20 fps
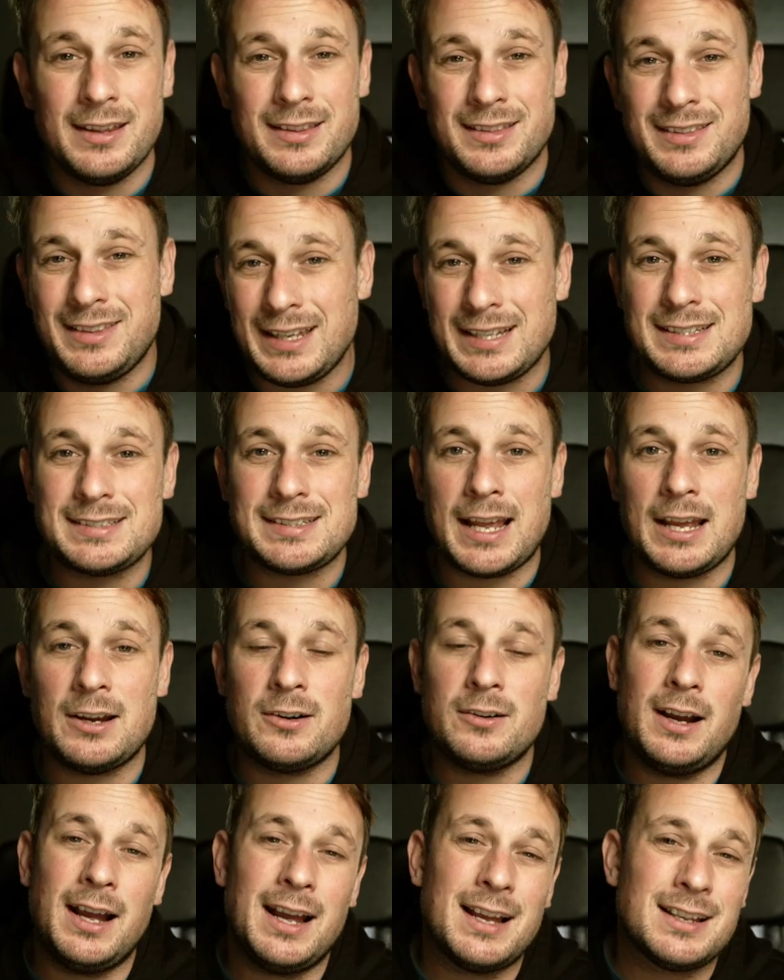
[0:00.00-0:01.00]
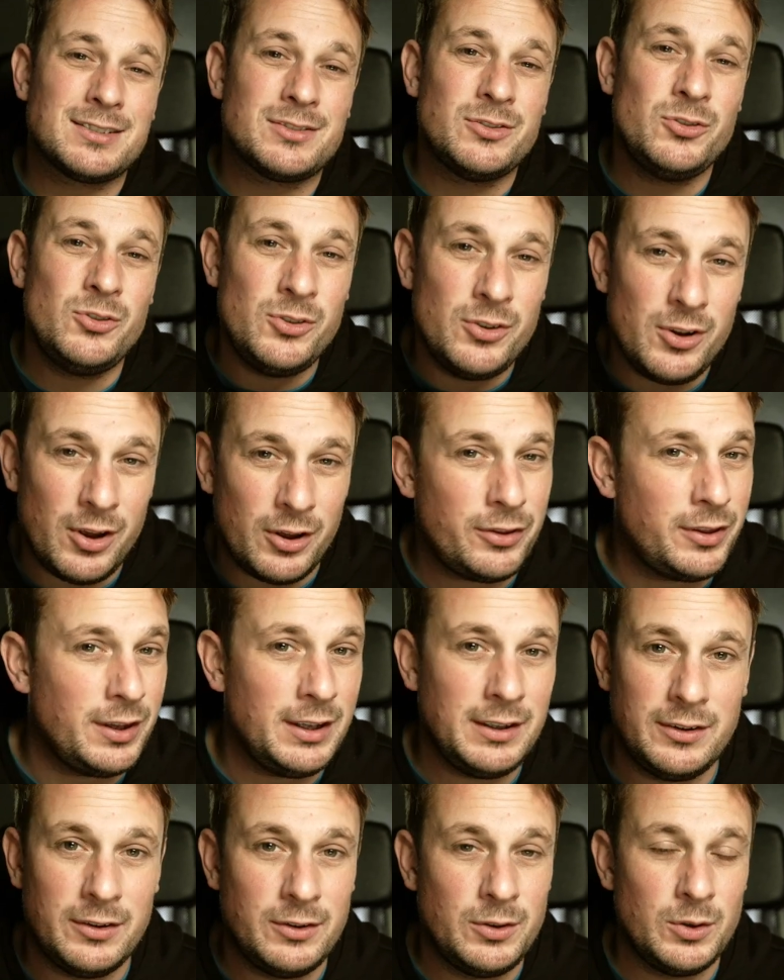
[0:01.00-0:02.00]
This sale has
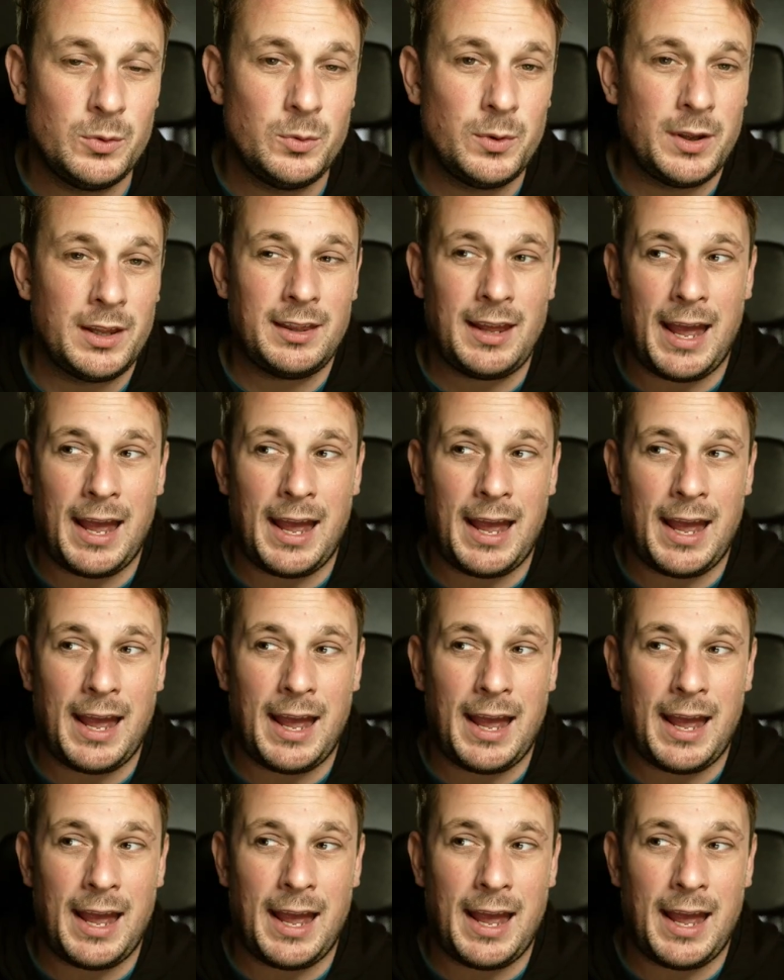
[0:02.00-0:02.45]
nothing to do with